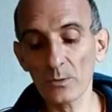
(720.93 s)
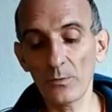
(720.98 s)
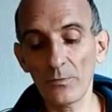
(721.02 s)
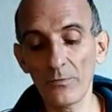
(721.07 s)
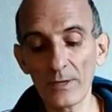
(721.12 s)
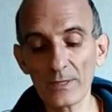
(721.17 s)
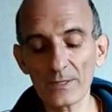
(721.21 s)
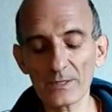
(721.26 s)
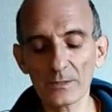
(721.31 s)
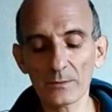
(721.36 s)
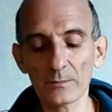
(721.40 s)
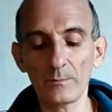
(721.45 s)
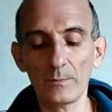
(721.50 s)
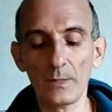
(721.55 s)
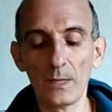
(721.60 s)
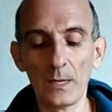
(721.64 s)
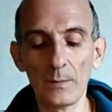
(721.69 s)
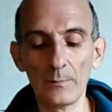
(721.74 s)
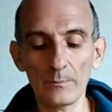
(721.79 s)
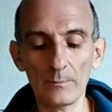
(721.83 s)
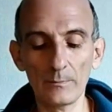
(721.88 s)
so fast
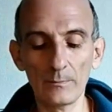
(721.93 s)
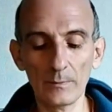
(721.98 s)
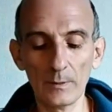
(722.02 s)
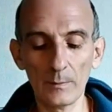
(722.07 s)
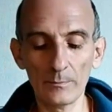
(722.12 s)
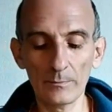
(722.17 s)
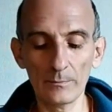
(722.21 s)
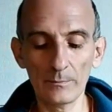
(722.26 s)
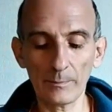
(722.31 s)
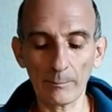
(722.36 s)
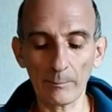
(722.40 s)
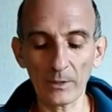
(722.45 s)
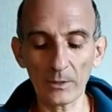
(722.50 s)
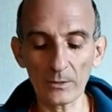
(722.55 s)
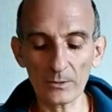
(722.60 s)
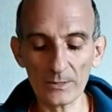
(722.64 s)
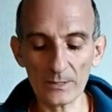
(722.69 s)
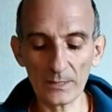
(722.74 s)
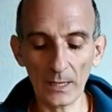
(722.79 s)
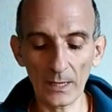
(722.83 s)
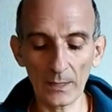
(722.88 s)

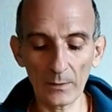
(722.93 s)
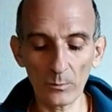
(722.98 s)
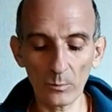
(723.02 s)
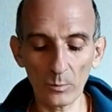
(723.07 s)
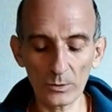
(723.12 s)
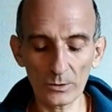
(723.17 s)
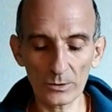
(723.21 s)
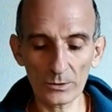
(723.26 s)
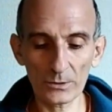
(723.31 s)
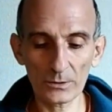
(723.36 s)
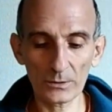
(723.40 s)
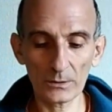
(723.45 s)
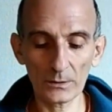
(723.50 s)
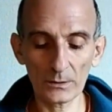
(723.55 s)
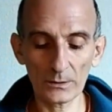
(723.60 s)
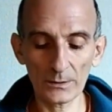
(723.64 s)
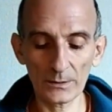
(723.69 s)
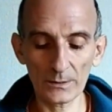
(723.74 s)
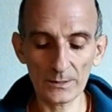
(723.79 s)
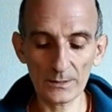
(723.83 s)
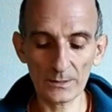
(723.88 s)
because I want
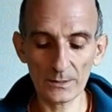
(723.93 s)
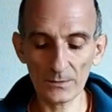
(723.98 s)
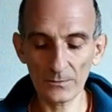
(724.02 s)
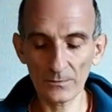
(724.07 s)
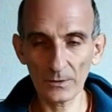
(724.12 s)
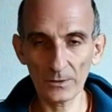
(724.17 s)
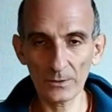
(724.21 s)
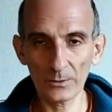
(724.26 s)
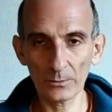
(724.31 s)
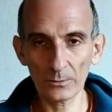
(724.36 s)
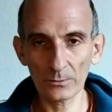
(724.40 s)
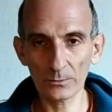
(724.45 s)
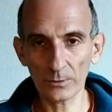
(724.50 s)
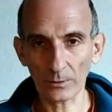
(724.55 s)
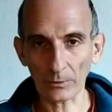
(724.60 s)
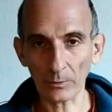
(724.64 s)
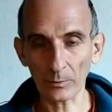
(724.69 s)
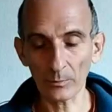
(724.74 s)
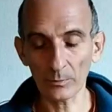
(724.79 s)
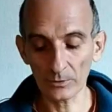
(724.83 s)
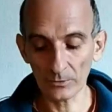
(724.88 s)
this video
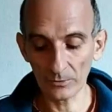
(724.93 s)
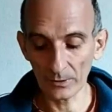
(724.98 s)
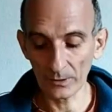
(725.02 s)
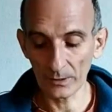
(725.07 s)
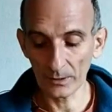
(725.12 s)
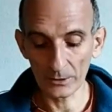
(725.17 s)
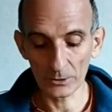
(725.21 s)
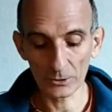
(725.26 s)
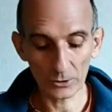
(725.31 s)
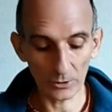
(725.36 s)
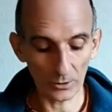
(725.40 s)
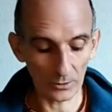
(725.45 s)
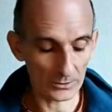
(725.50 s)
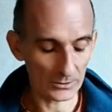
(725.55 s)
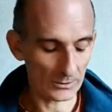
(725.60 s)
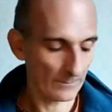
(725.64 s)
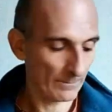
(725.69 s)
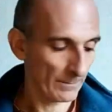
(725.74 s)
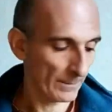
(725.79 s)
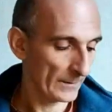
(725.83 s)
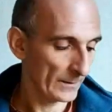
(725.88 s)
to be really
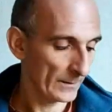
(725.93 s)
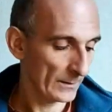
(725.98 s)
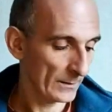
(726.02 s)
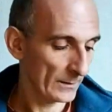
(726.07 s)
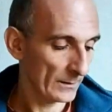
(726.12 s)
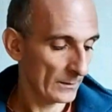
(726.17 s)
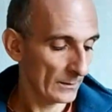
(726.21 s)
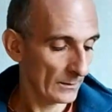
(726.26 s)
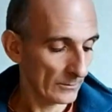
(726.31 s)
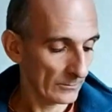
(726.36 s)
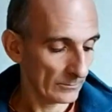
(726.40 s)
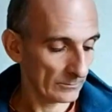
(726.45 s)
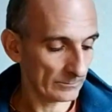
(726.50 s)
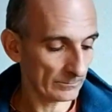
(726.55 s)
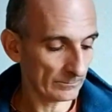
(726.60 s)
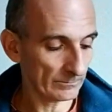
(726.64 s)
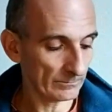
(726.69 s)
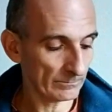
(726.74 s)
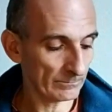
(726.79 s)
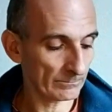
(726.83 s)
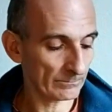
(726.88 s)
short,
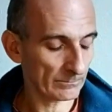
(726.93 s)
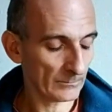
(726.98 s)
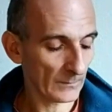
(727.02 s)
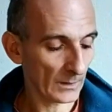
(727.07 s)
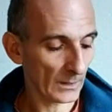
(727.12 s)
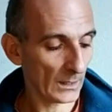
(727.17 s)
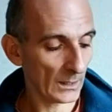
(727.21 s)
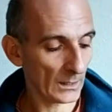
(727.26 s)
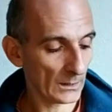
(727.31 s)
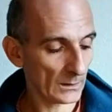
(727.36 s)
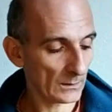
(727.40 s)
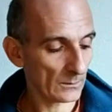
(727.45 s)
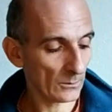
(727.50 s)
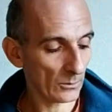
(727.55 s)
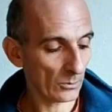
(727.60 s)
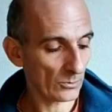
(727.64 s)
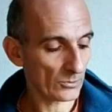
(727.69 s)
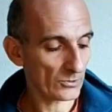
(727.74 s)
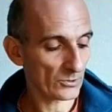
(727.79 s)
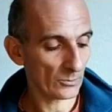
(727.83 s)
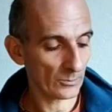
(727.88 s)
and
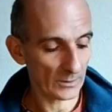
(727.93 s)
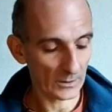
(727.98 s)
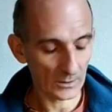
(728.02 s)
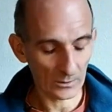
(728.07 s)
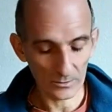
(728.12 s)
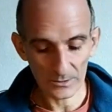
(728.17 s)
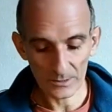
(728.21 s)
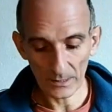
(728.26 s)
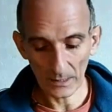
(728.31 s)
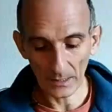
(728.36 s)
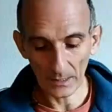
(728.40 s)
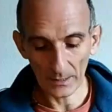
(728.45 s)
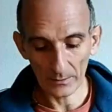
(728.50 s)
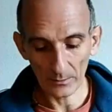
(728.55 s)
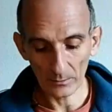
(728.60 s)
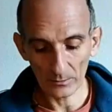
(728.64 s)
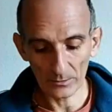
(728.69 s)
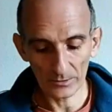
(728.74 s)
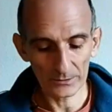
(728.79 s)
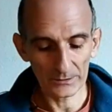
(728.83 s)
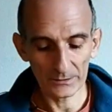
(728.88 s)
also because I
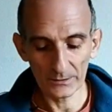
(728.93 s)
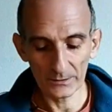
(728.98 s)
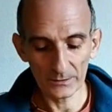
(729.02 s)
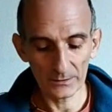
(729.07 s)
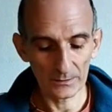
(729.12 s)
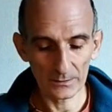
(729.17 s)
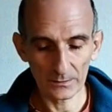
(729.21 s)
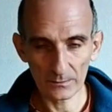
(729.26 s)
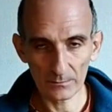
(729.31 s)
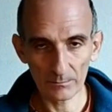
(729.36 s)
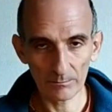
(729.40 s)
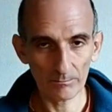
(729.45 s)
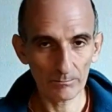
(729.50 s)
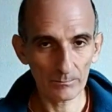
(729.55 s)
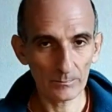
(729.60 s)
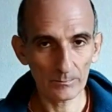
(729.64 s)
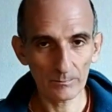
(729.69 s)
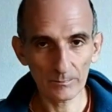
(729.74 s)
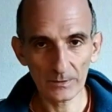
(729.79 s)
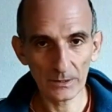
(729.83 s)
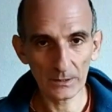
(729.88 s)
already did it
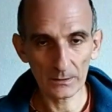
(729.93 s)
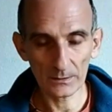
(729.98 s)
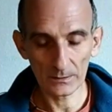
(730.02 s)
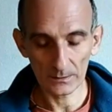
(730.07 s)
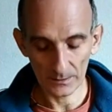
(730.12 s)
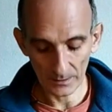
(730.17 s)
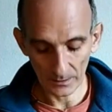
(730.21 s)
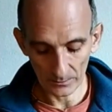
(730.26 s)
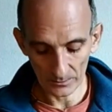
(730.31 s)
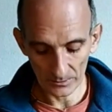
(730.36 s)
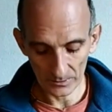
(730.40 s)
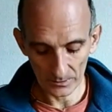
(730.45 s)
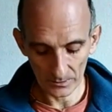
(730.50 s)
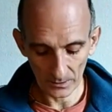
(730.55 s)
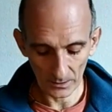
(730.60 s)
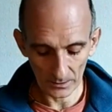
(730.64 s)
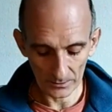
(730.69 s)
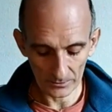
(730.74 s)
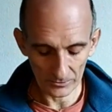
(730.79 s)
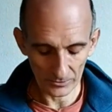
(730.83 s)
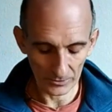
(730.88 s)
10,000,
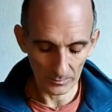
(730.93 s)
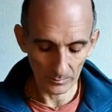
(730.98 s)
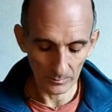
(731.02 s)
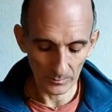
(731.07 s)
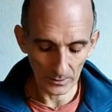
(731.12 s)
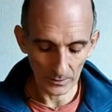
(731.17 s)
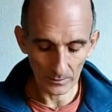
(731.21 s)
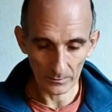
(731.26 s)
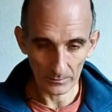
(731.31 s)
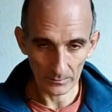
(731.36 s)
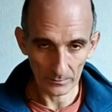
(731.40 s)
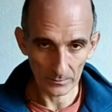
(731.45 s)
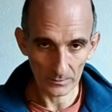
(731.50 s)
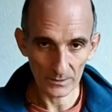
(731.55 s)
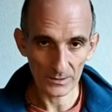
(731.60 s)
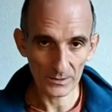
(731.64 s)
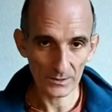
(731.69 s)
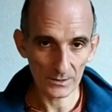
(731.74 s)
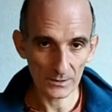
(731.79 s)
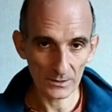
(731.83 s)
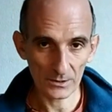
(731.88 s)
100 million
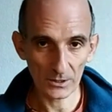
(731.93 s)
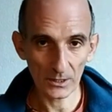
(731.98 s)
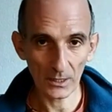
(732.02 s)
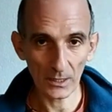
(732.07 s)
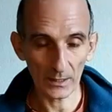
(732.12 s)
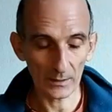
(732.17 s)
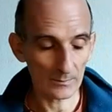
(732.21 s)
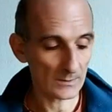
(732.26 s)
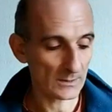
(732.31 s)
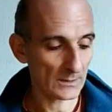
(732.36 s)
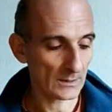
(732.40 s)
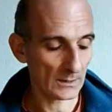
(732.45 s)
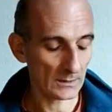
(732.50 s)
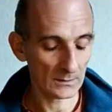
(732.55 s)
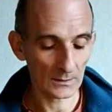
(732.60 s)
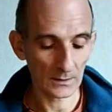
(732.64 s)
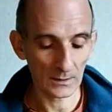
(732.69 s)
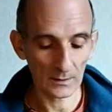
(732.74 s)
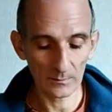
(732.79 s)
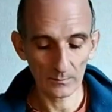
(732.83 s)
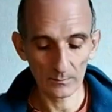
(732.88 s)
times, and